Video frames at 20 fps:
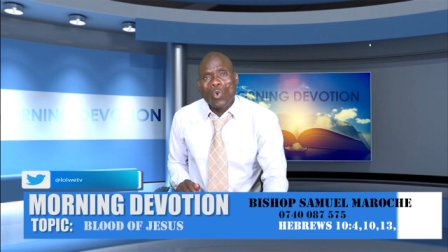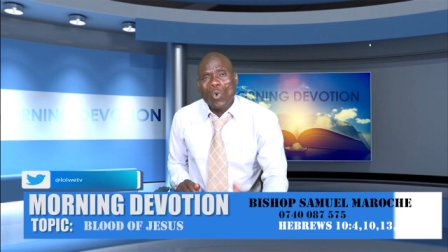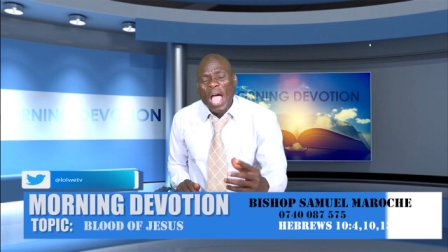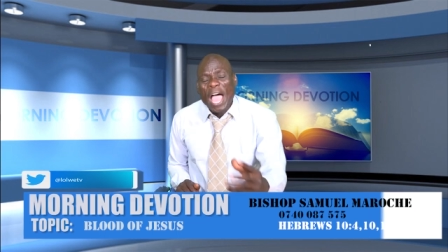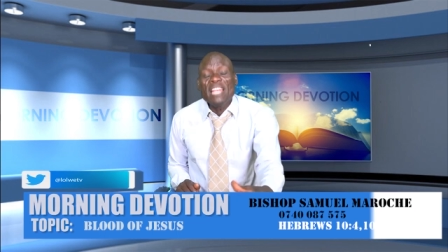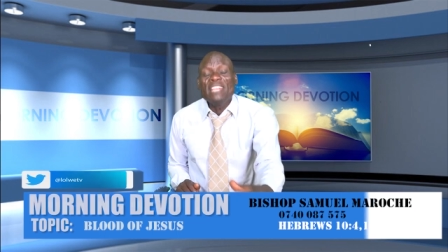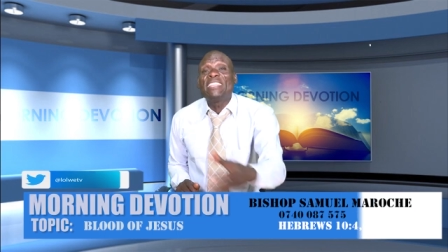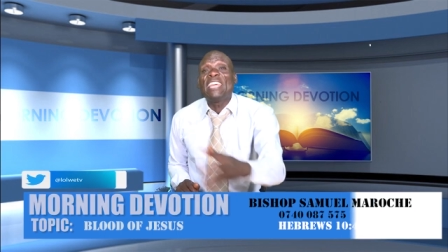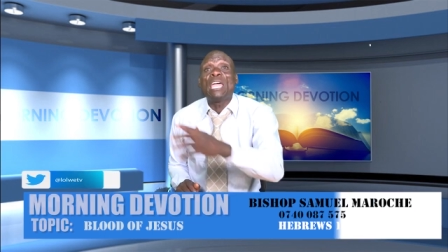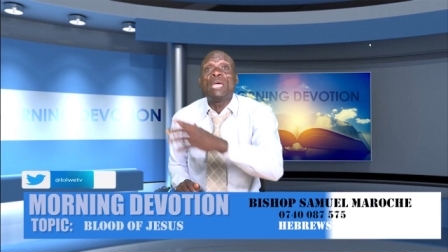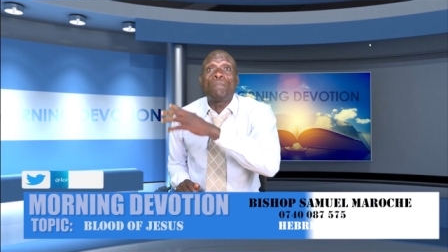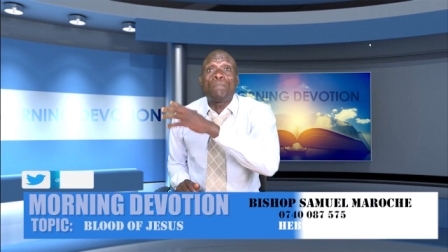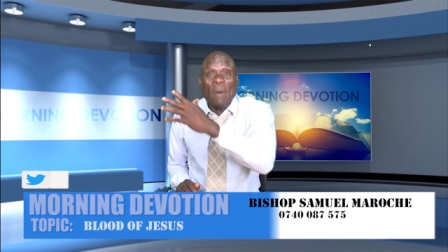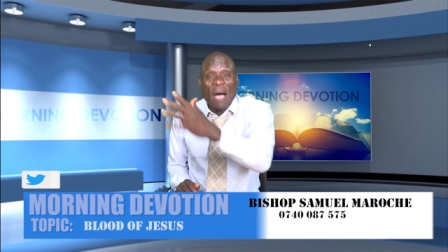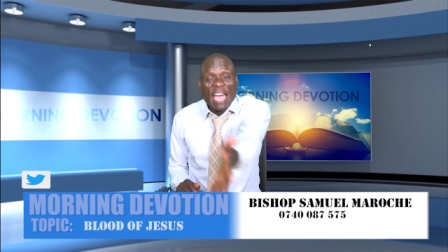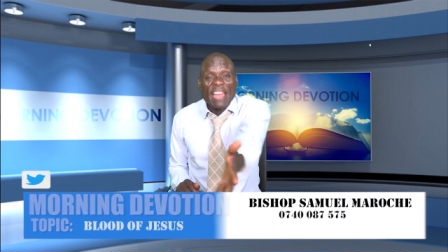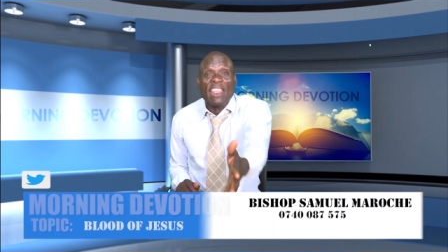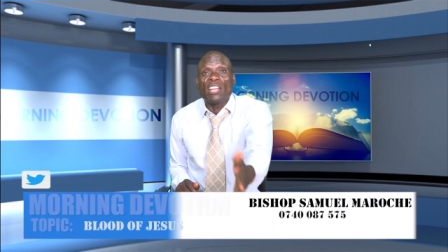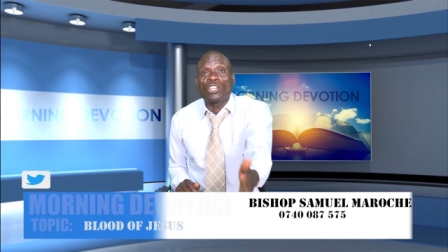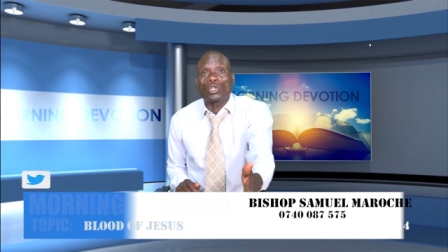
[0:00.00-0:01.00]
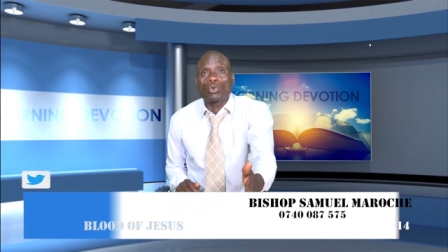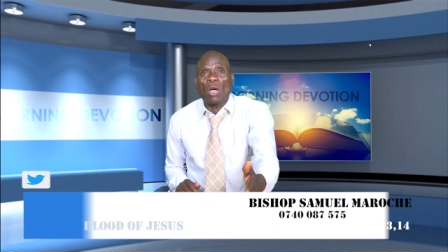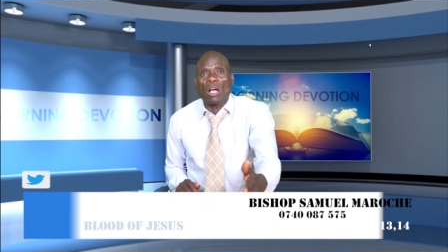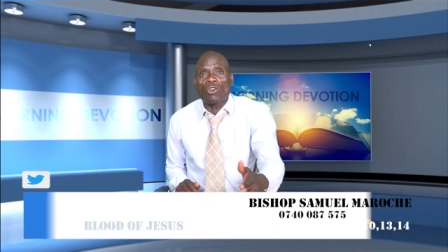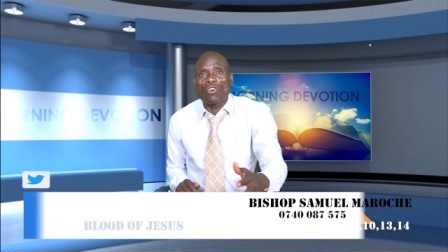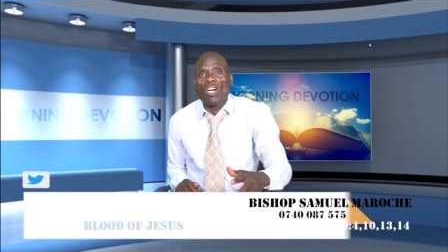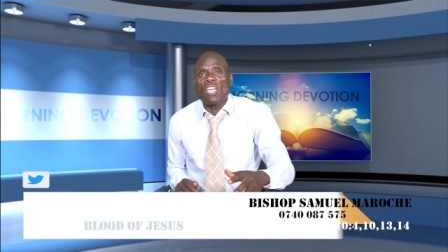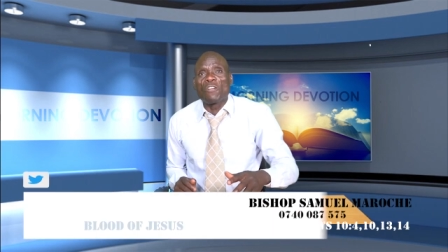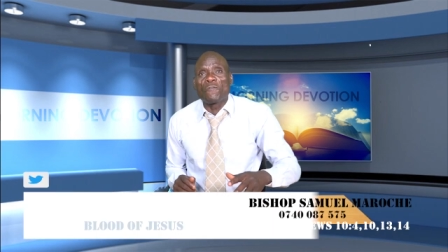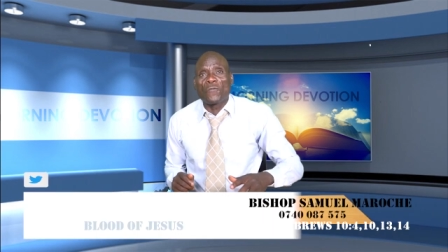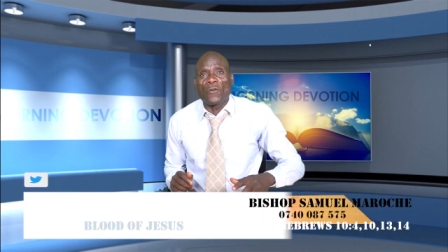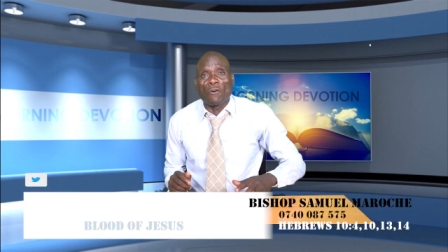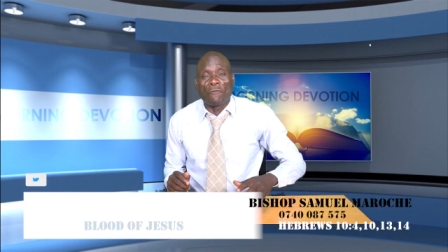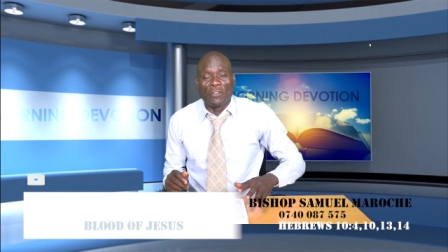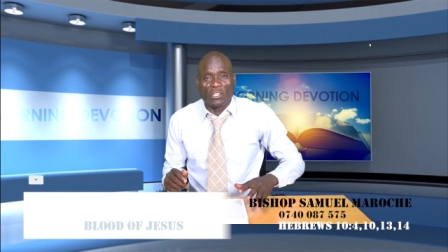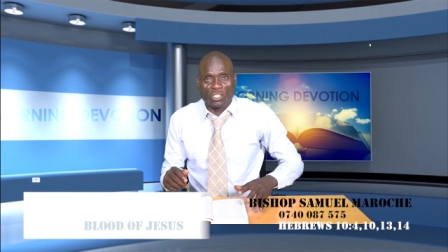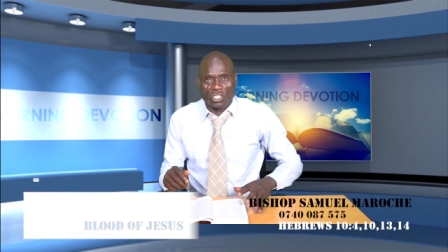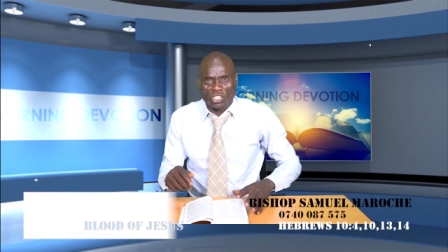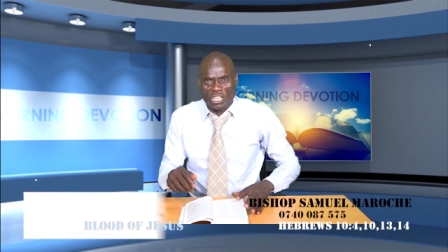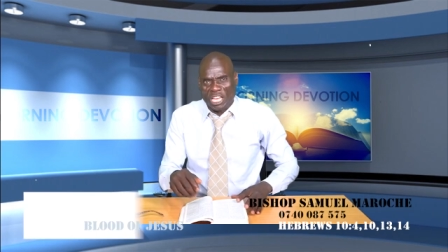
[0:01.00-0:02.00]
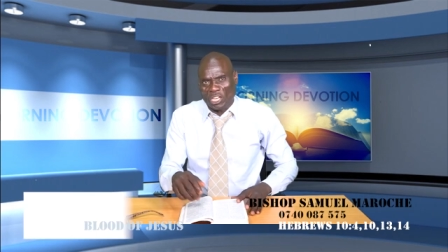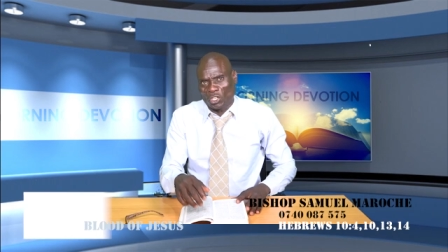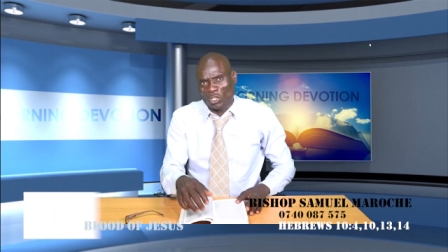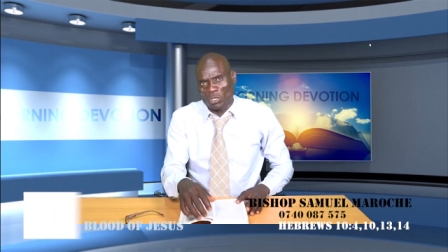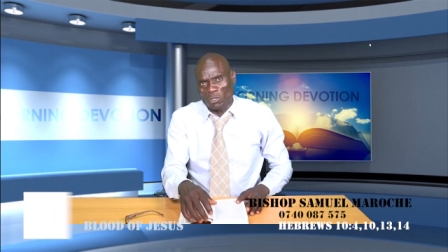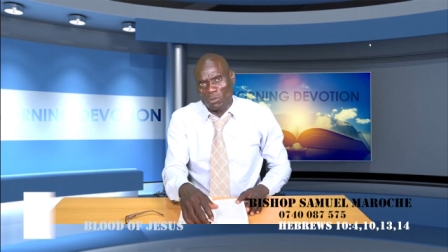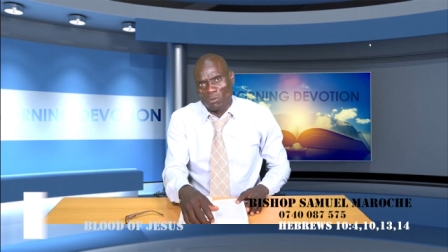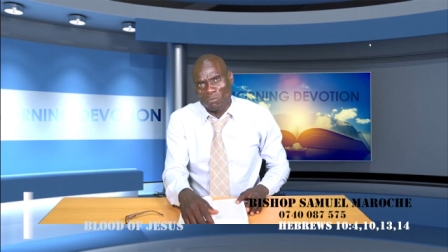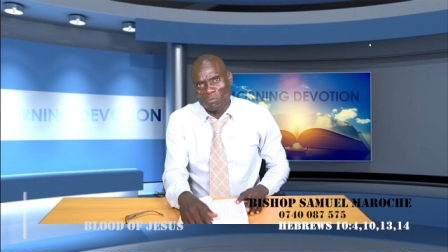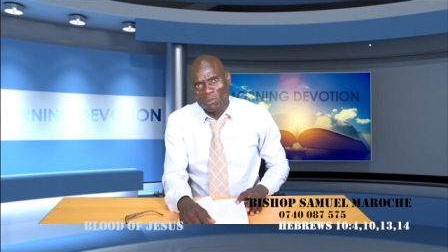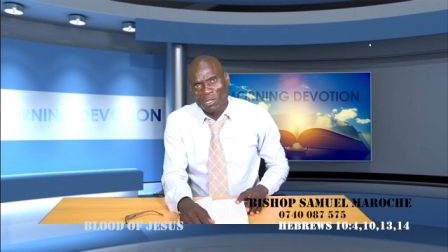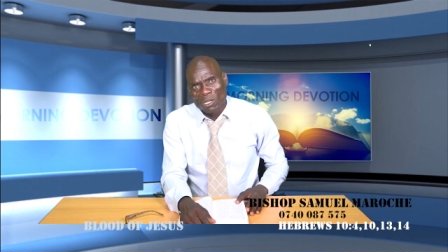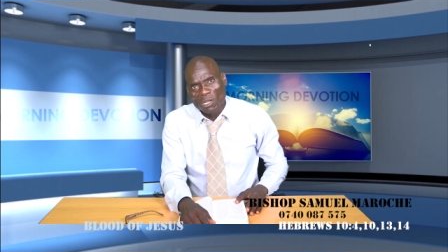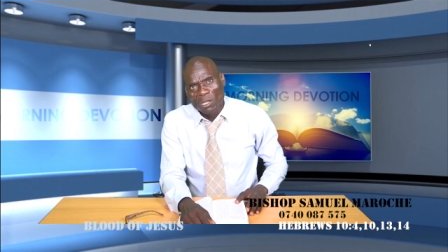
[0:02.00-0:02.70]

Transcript: one day parents were going for visitation.